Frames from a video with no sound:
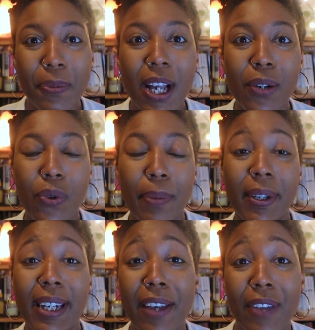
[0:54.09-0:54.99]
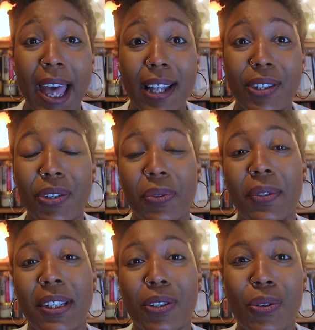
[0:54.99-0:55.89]
Black women have had to
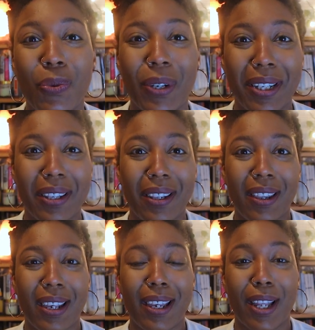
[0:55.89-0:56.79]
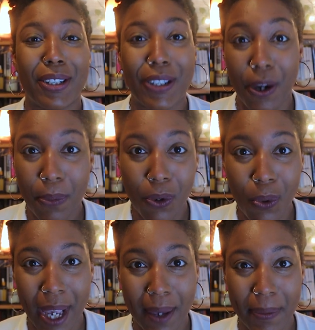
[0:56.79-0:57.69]
deal with the double
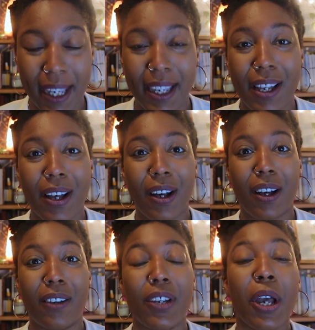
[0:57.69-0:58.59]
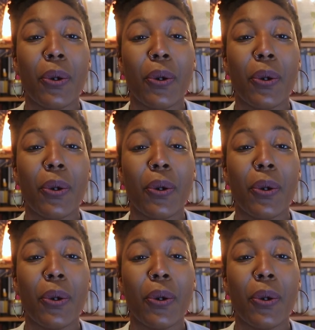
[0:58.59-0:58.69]
whammy of